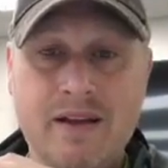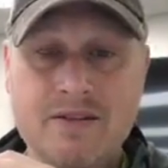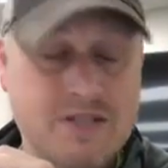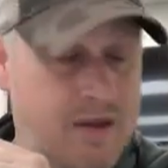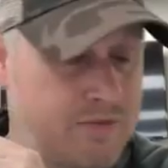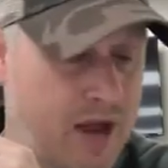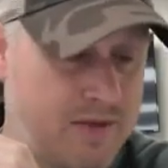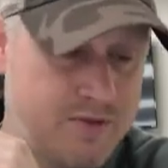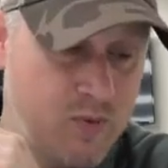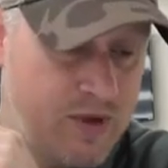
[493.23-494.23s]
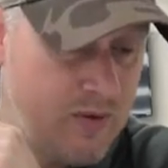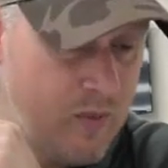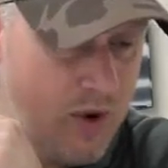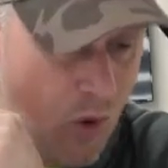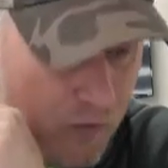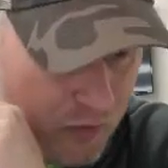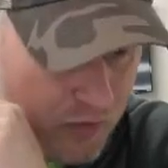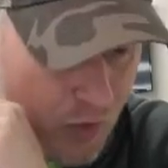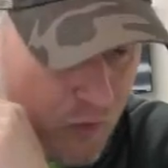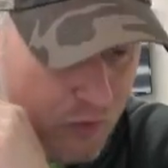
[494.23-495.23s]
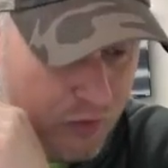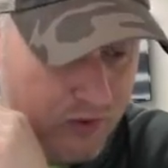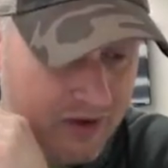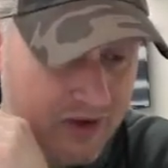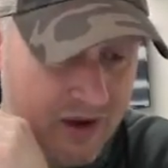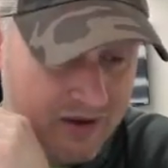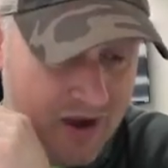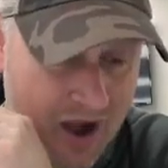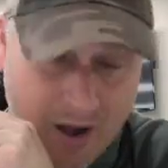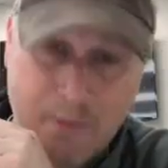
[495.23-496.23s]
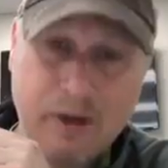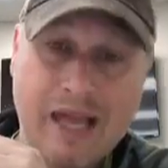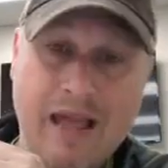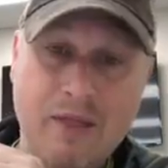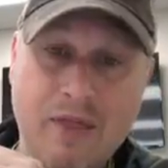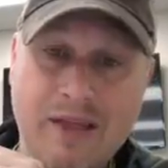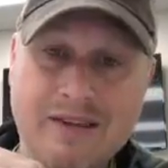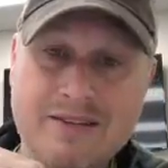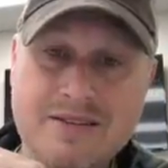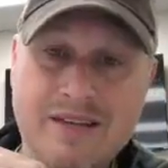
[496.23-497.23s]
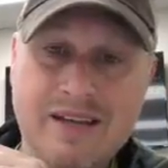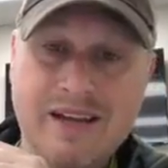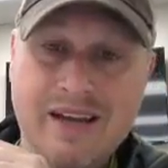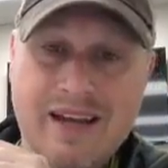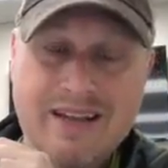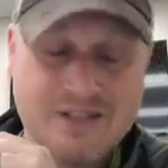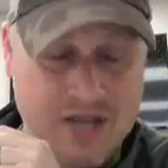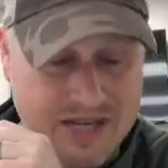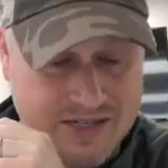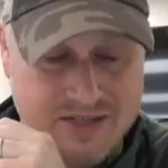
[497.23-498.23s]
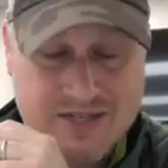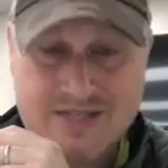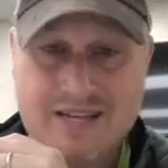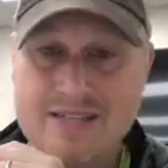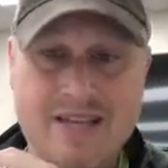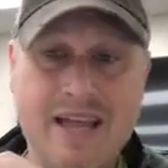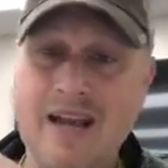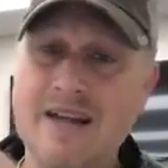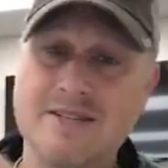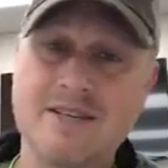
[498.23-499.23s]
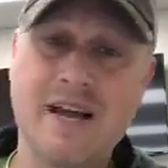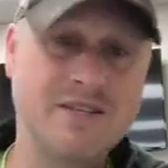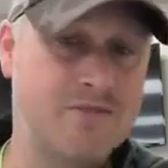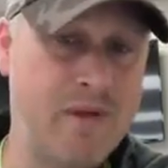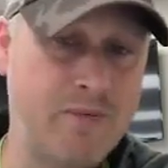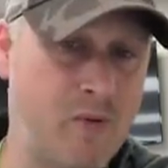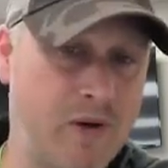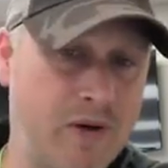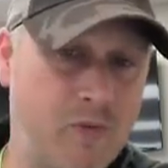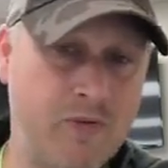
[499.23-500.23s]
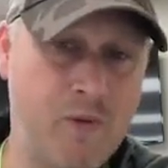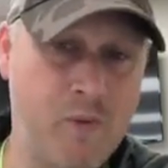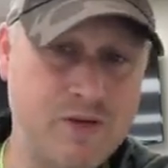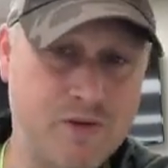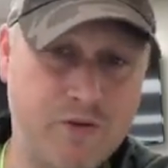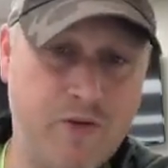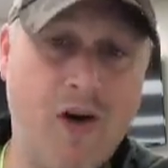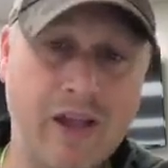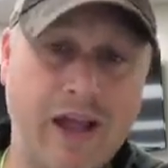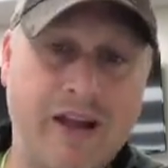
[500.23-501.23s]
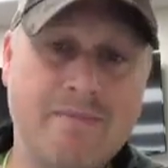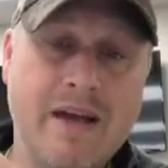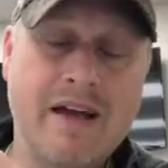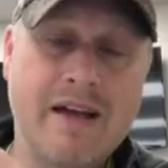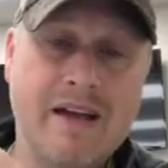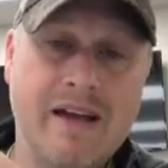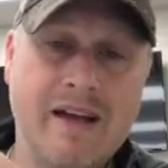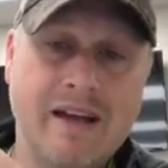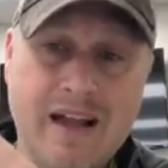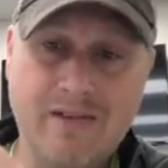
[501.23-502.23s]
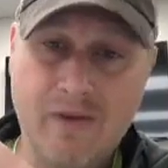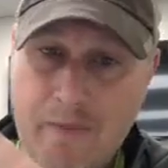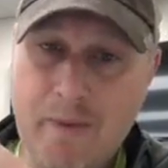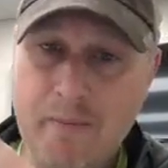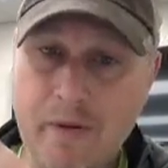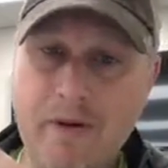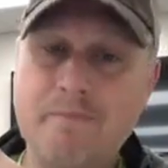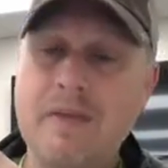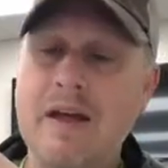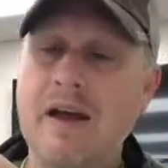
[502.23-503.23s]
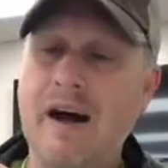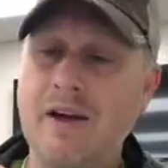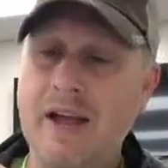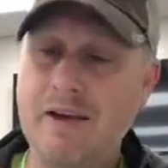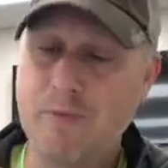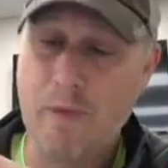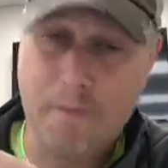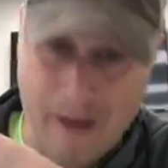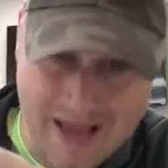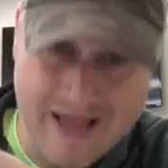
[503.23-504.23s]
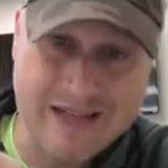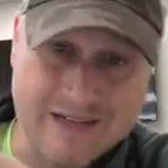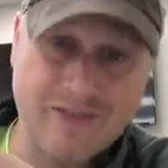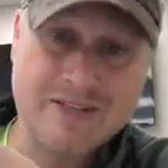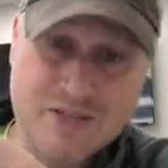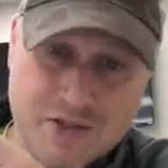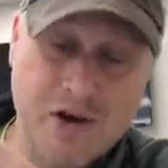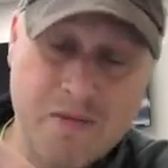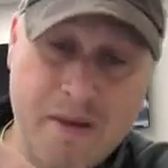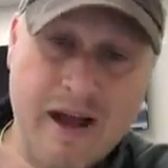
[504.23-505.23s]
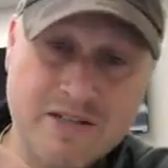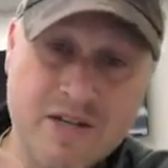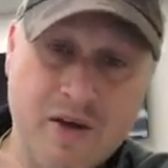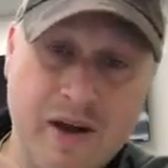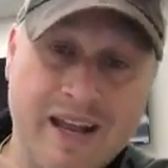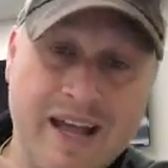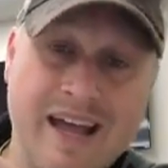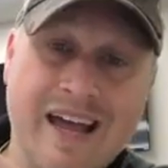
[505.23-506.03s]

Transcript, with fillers: Sometimes we, we over over complicate things. And Jesus just says, hey, guys, guys, remember where, from whence you've fallen. Okay, remember. Uh, hey, repent. Let's turn back to it.